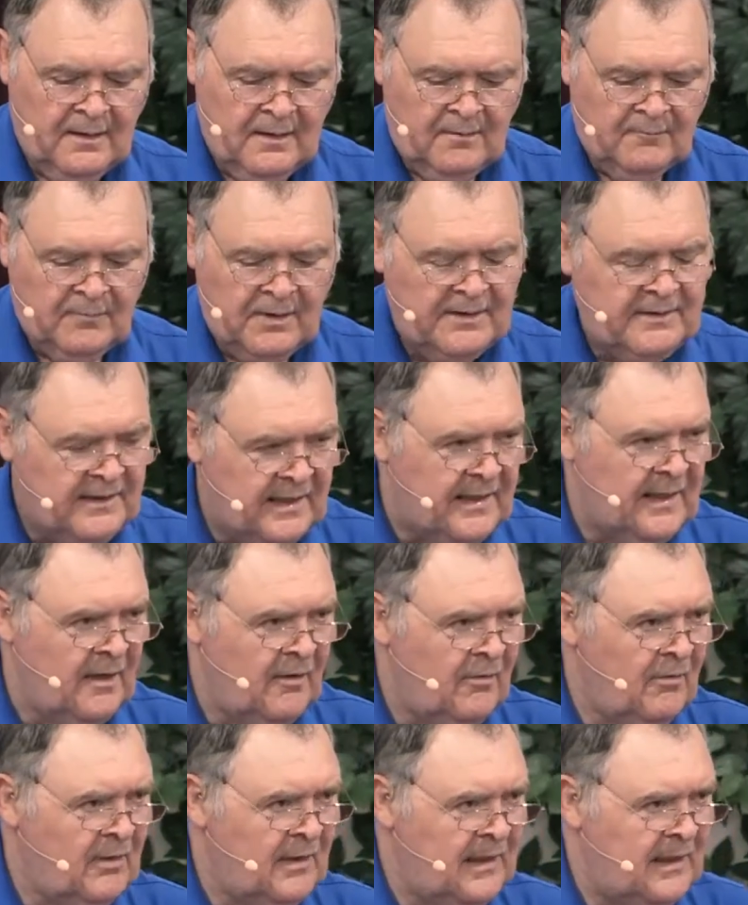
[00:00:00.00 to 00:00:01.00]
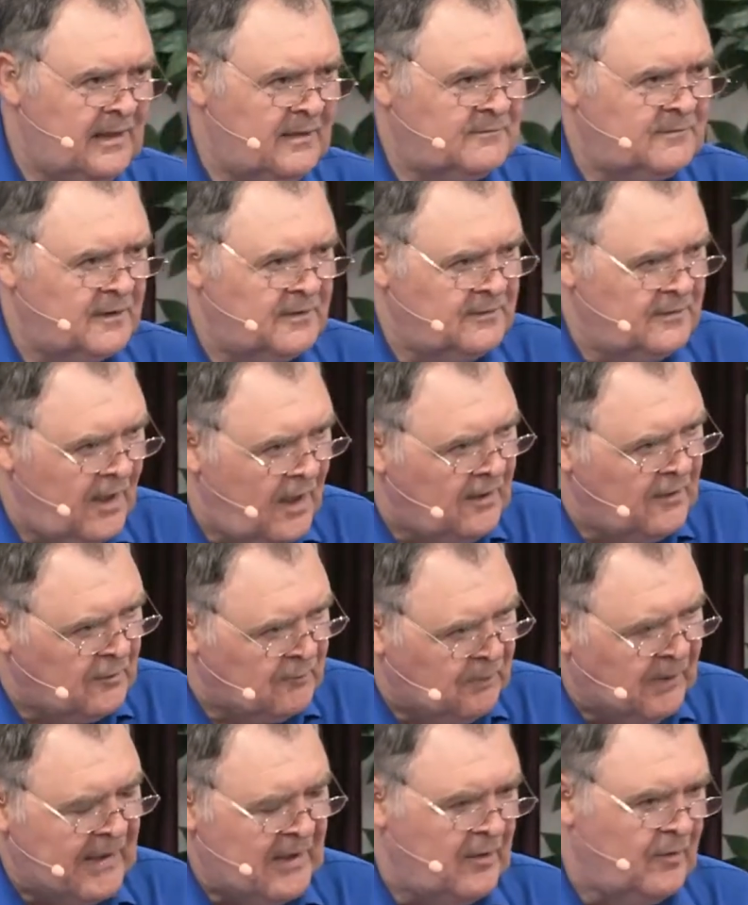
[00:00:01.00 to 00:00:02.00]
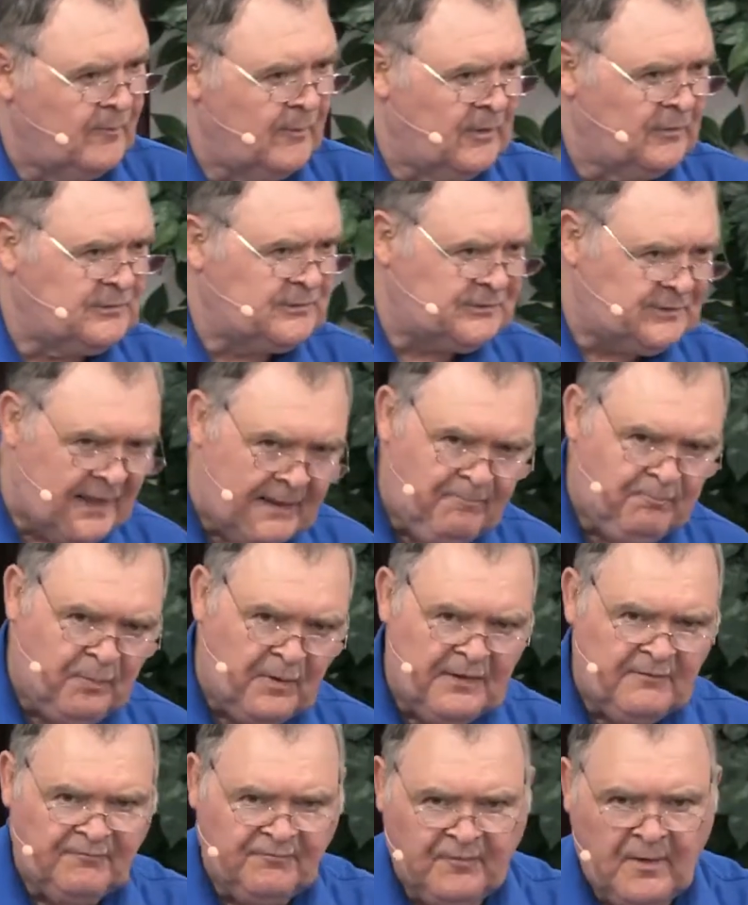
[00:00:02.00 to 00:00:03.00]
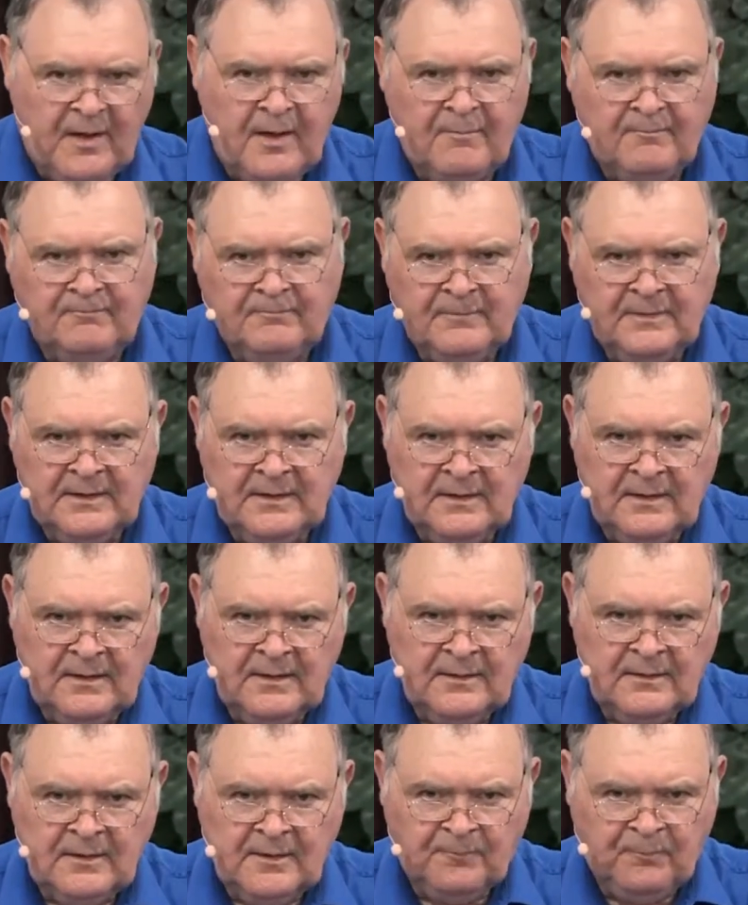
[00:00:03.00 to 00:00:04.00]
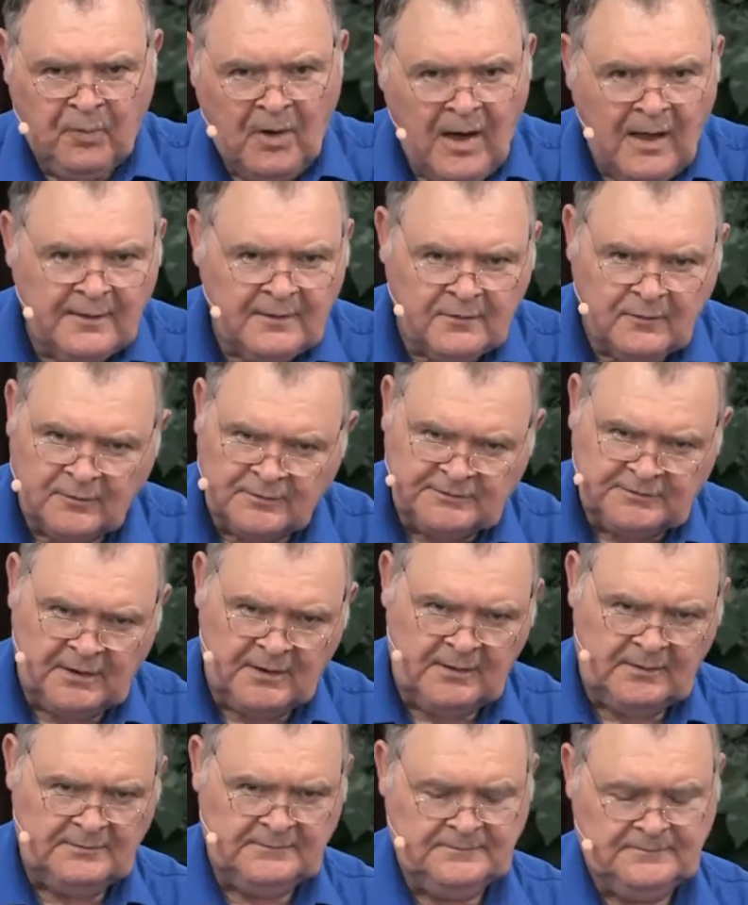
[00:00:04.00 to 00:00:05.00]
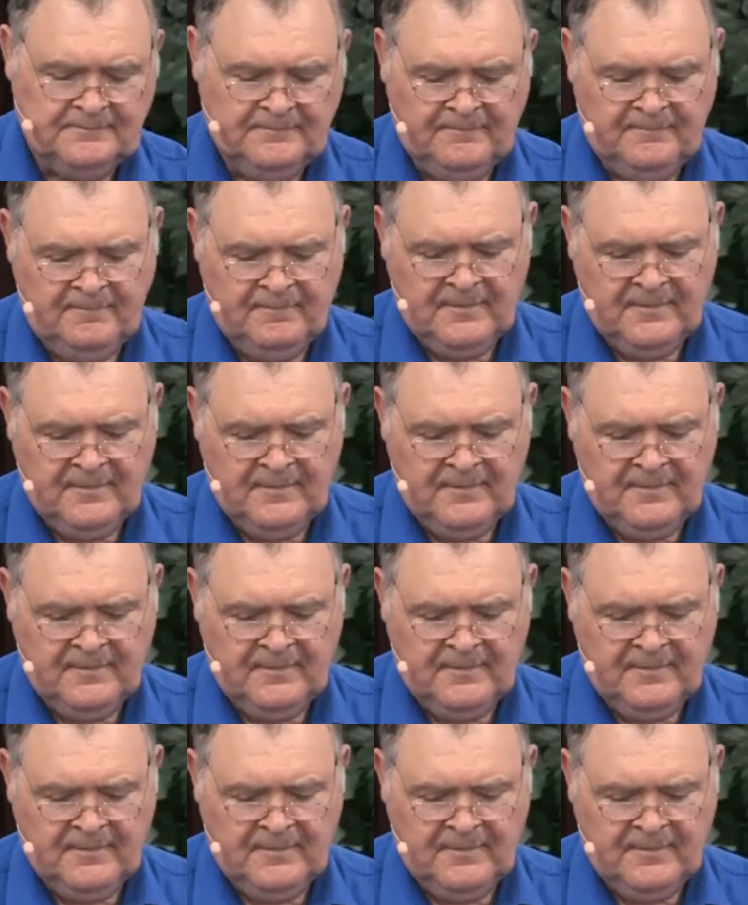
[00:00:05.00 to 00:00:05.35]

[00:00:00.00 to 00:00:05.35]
But here is another parable separate from the prodigal son